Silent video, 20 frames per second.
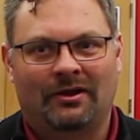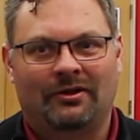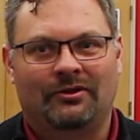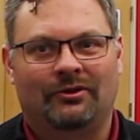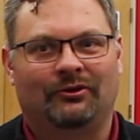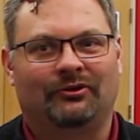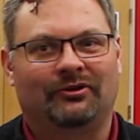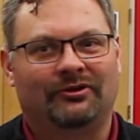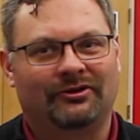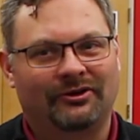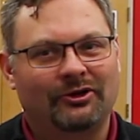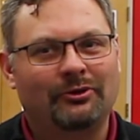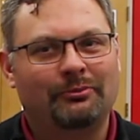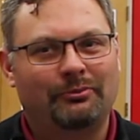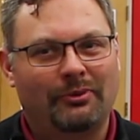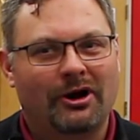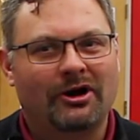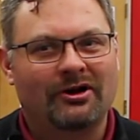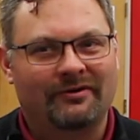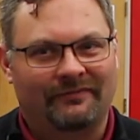There's a little
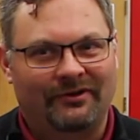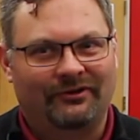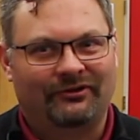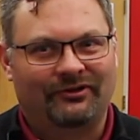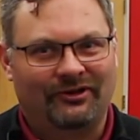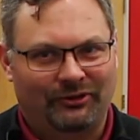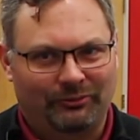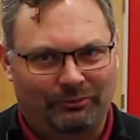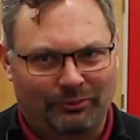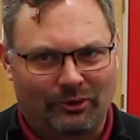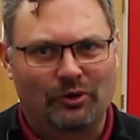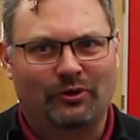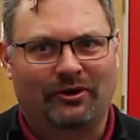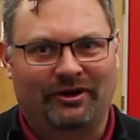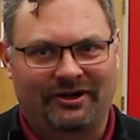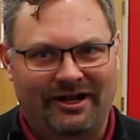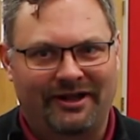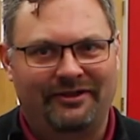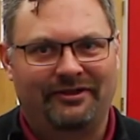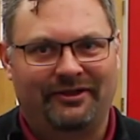part of us that's
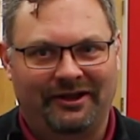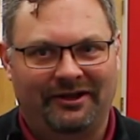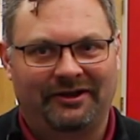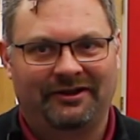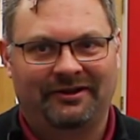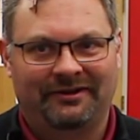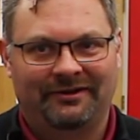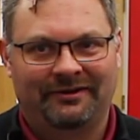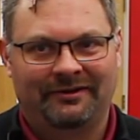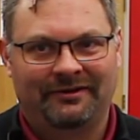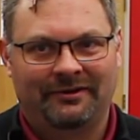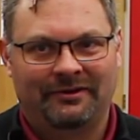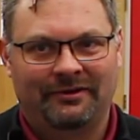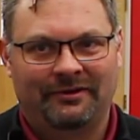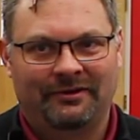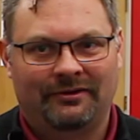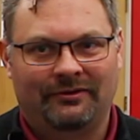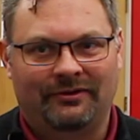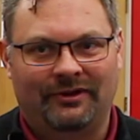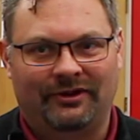broken, I think,
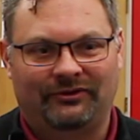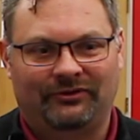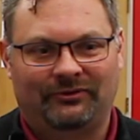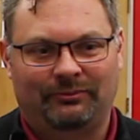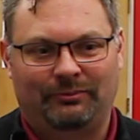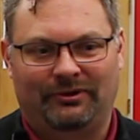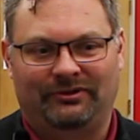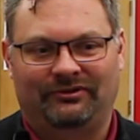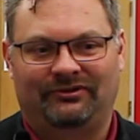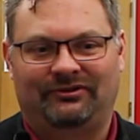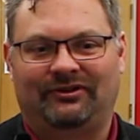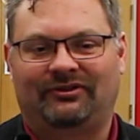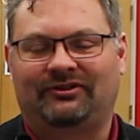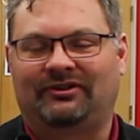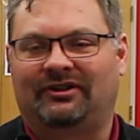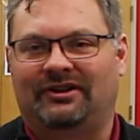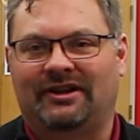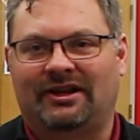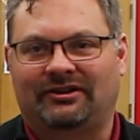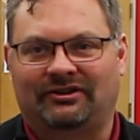that's been
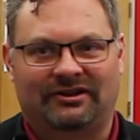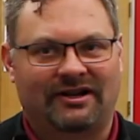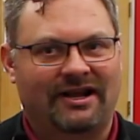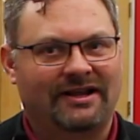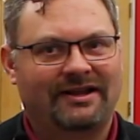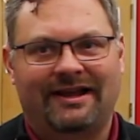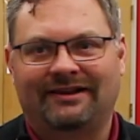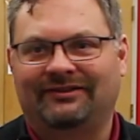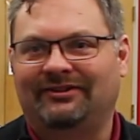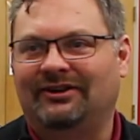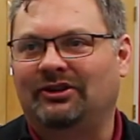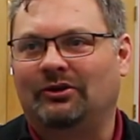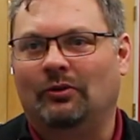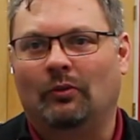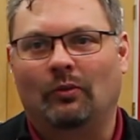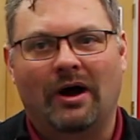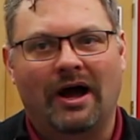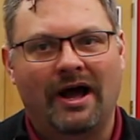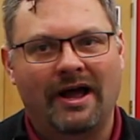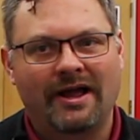disconnected. I can't tell you
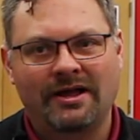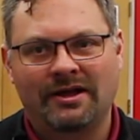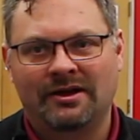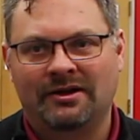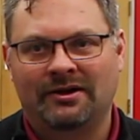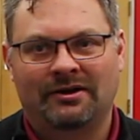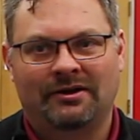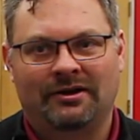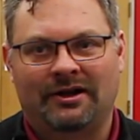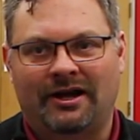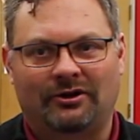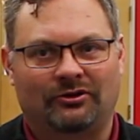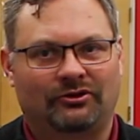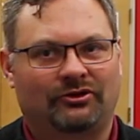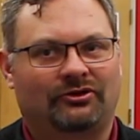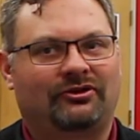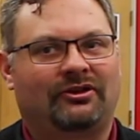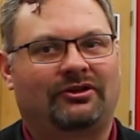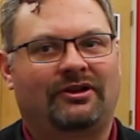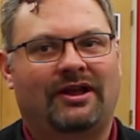why.
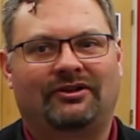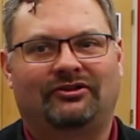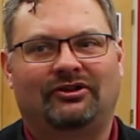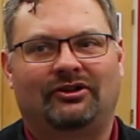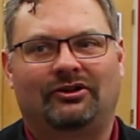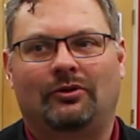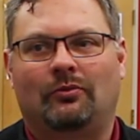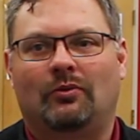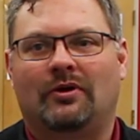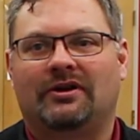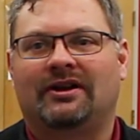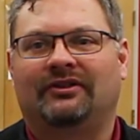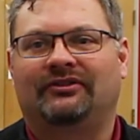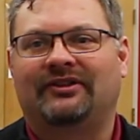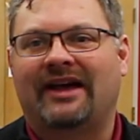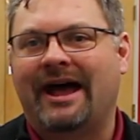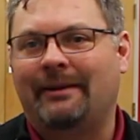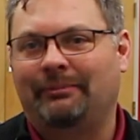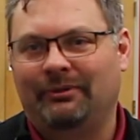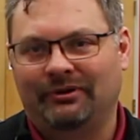Can't tell you what has
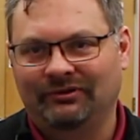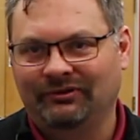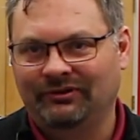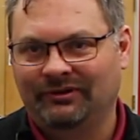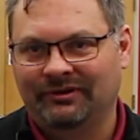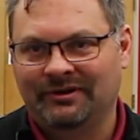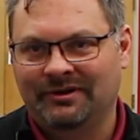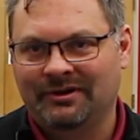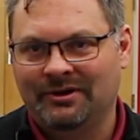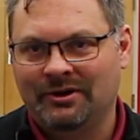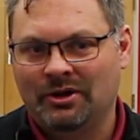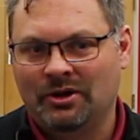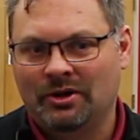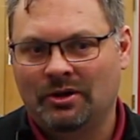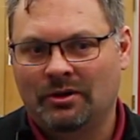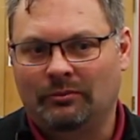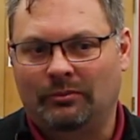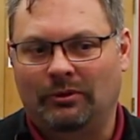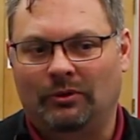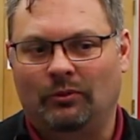happened,
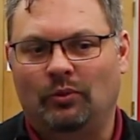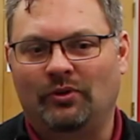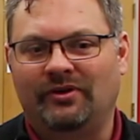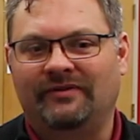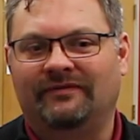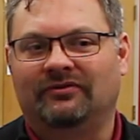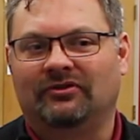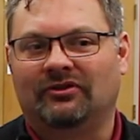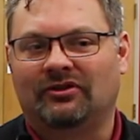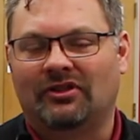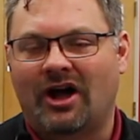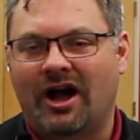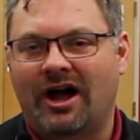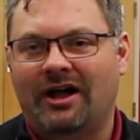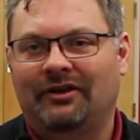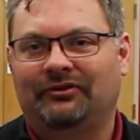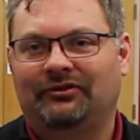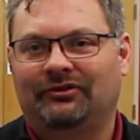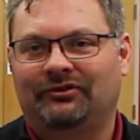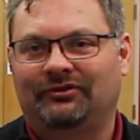but we've
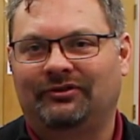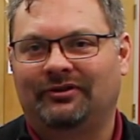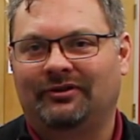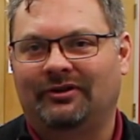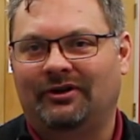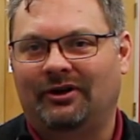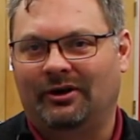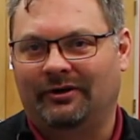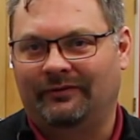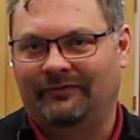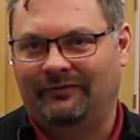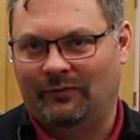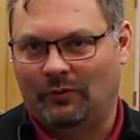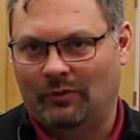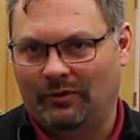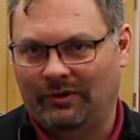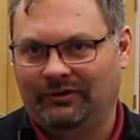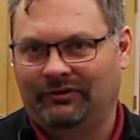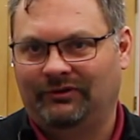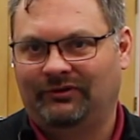lost our
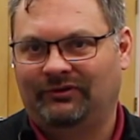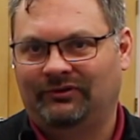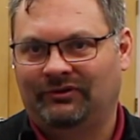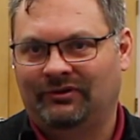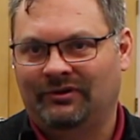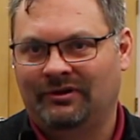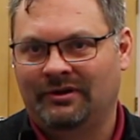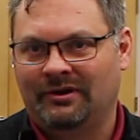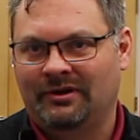voice.